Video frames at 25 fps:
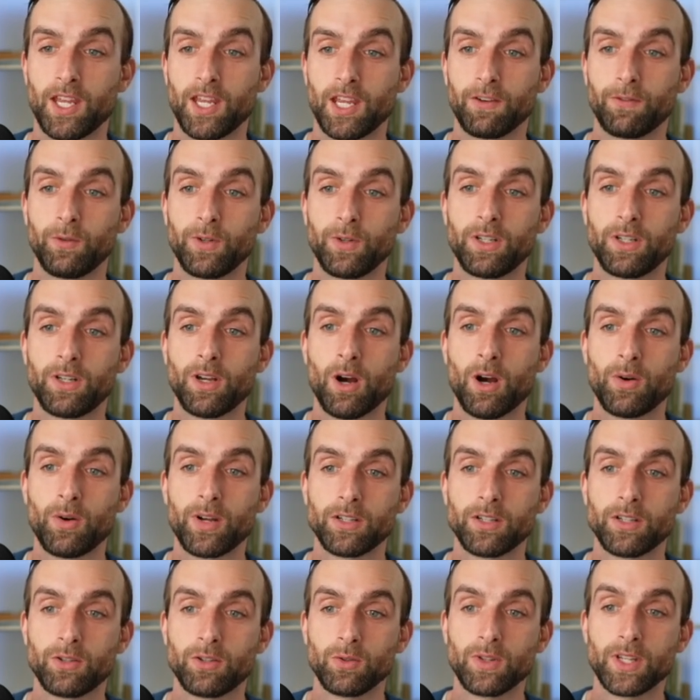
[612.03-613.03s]
If we go
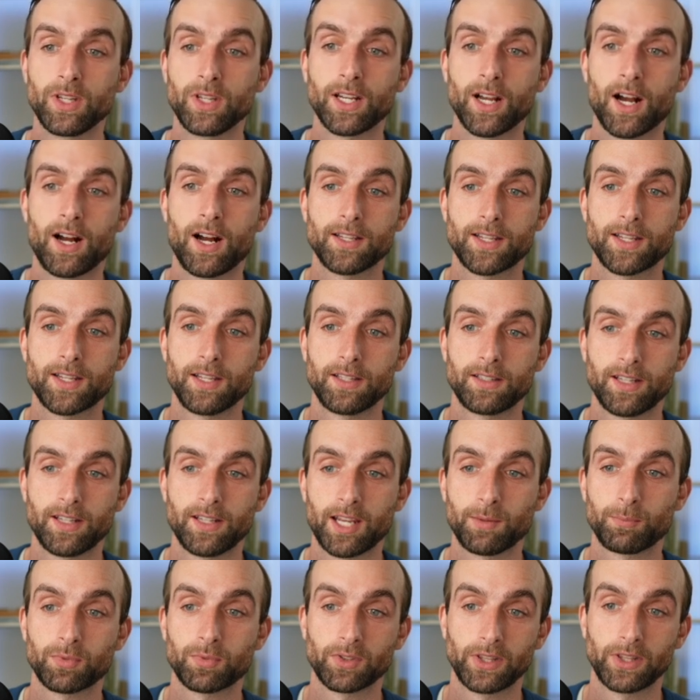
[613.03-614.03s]
into the content
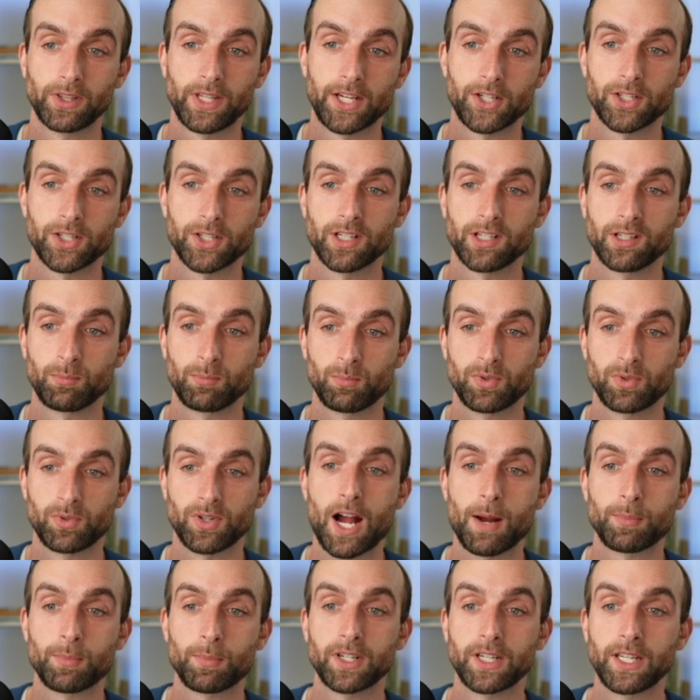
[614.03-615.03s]
type relation
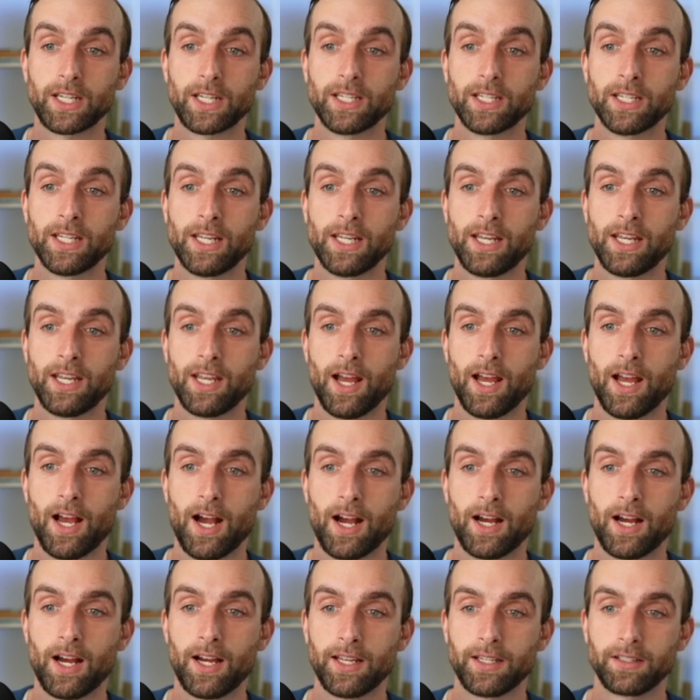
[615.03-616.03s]
property
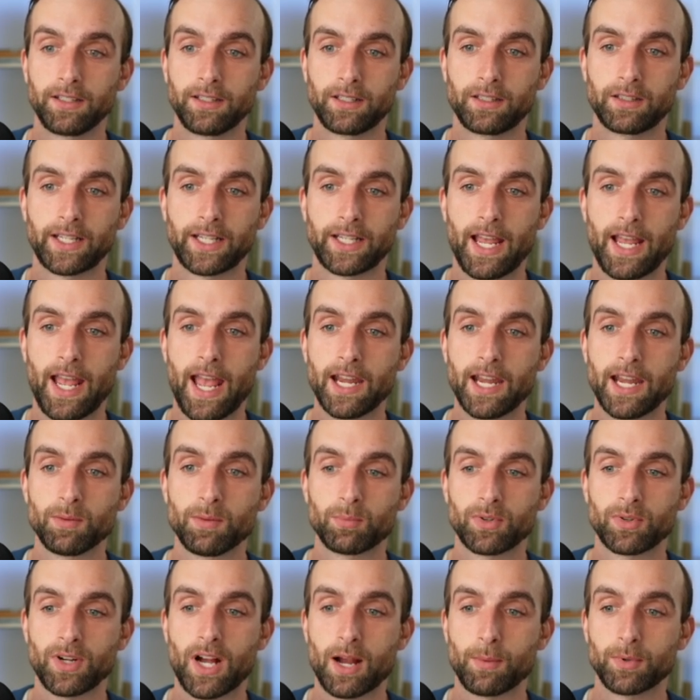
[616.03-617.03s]
uh, and click edit
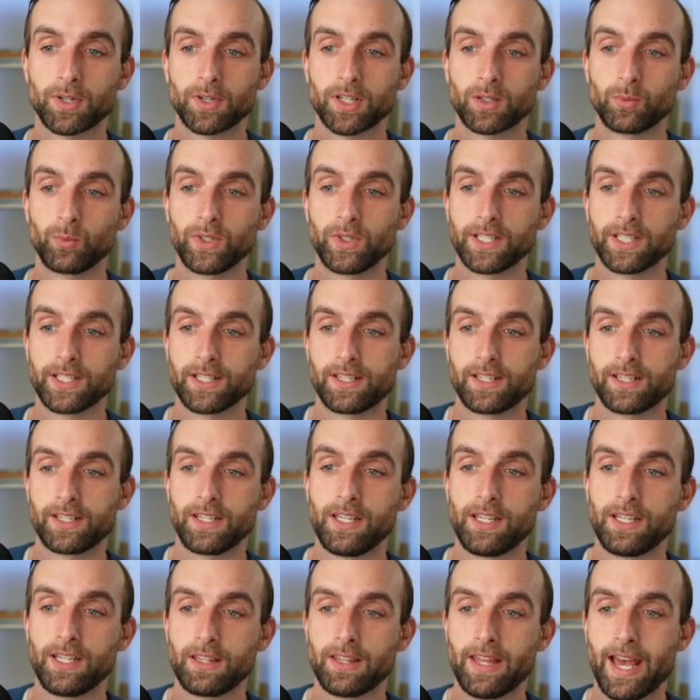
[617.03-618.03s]
property, we can
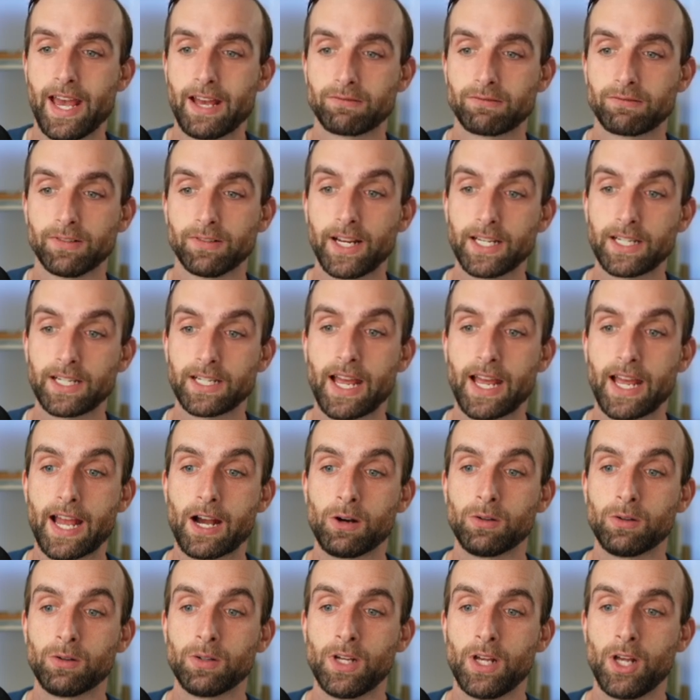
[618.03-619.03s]
see that right
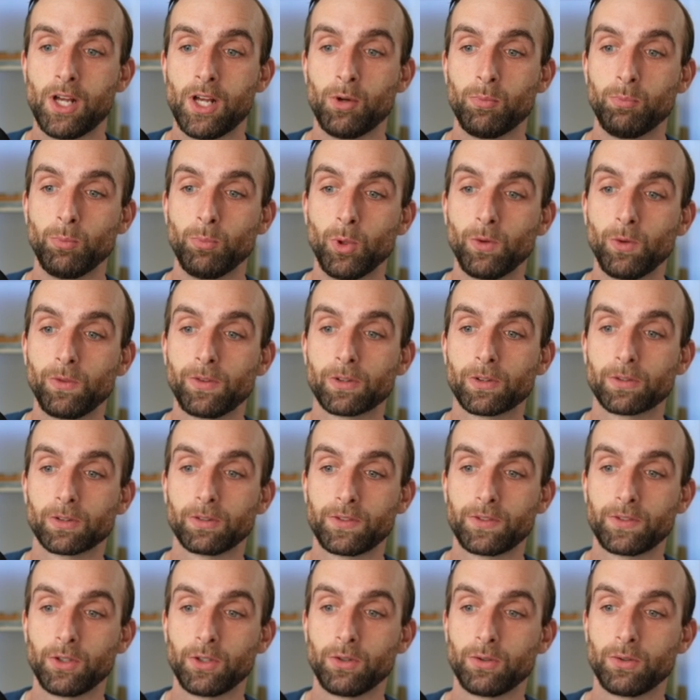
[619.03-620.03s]
now movie
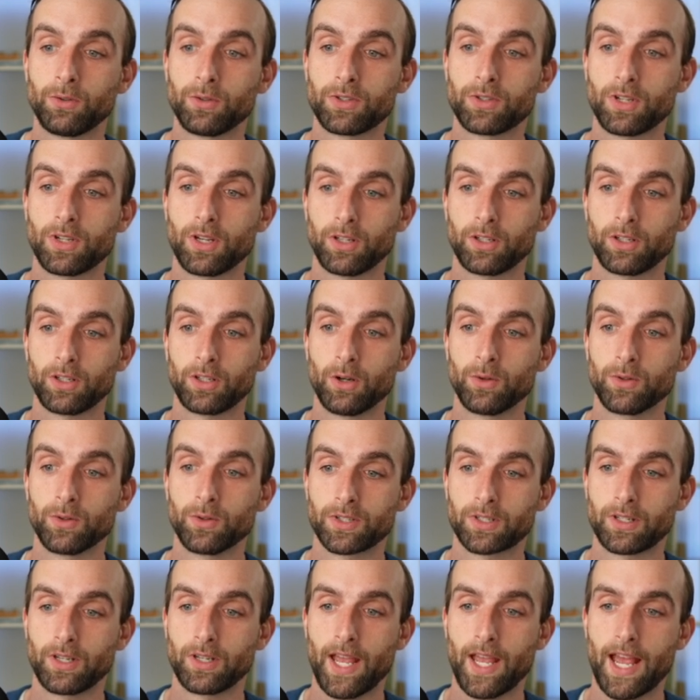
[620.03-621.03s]
reviews
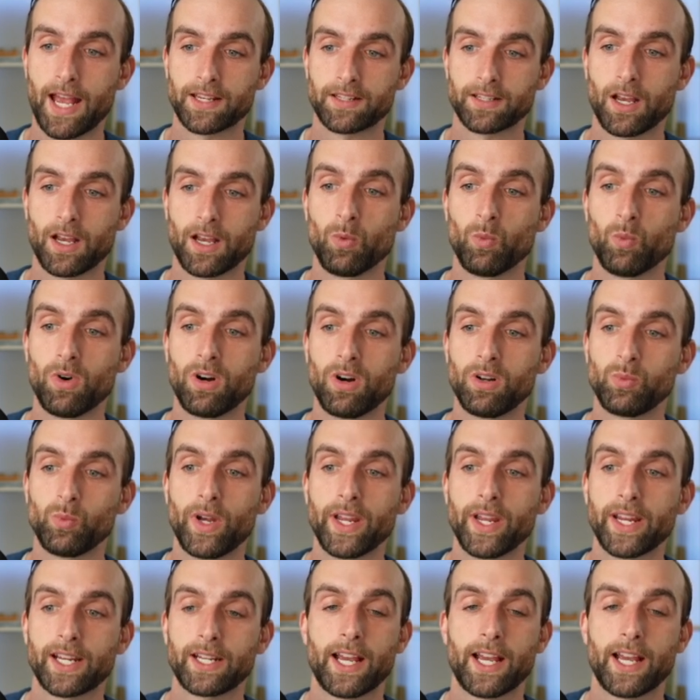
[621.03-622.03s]
goes has a
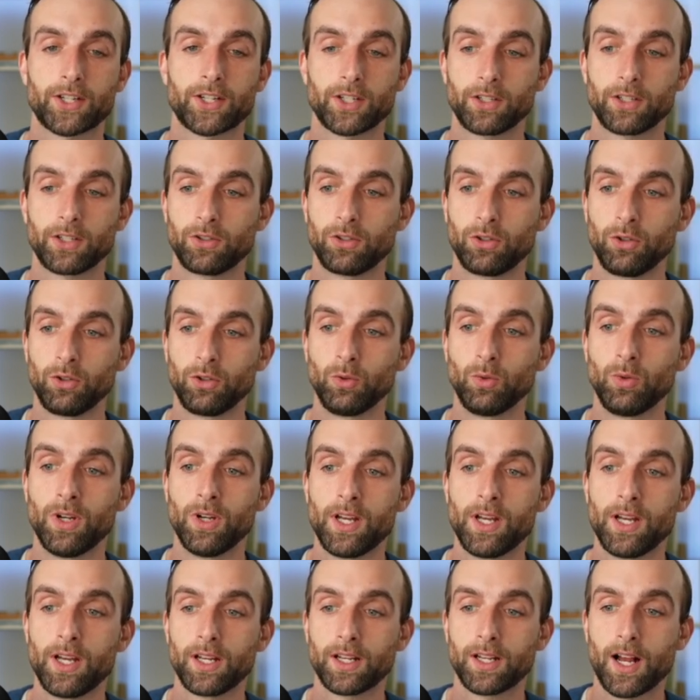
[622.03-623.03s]
one-way connection to
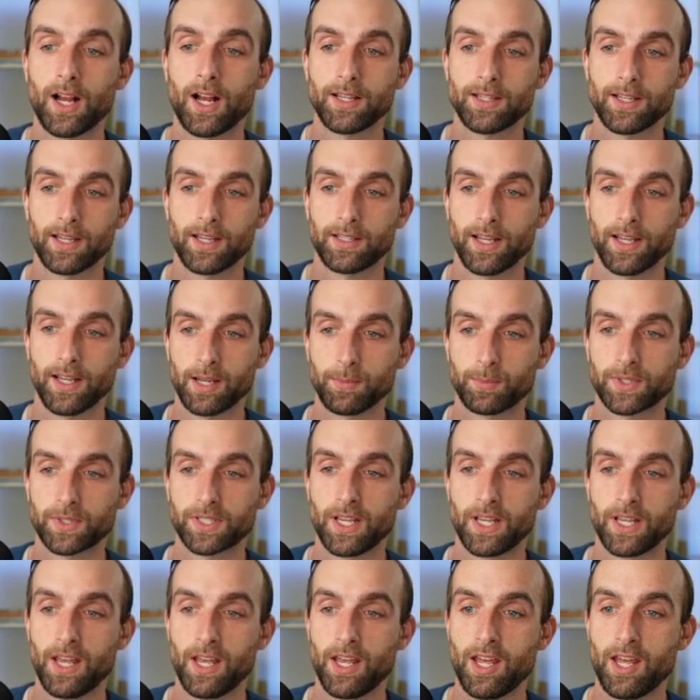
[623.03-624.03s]
content
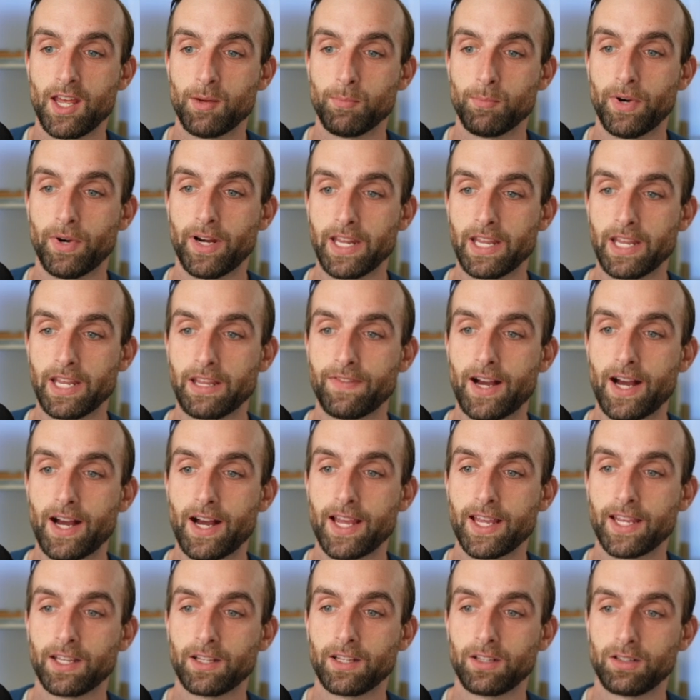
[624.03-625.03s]
types. But if
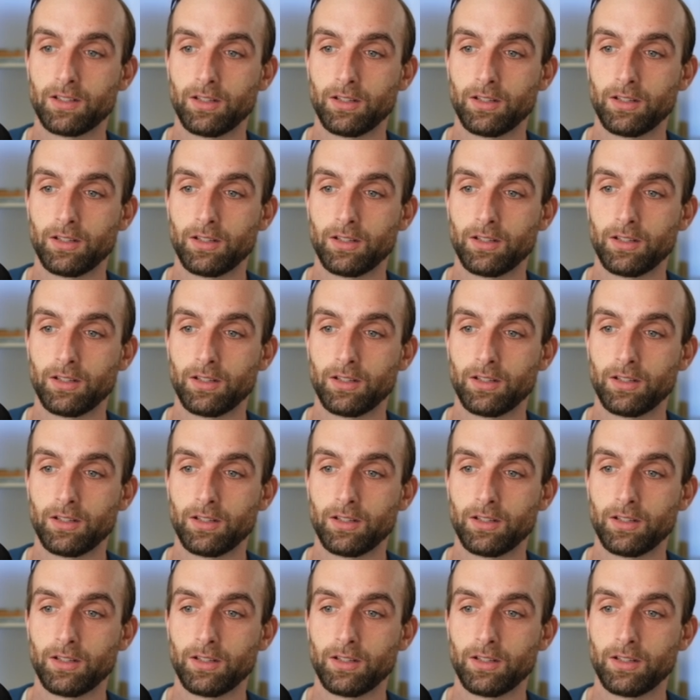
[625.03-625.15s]
I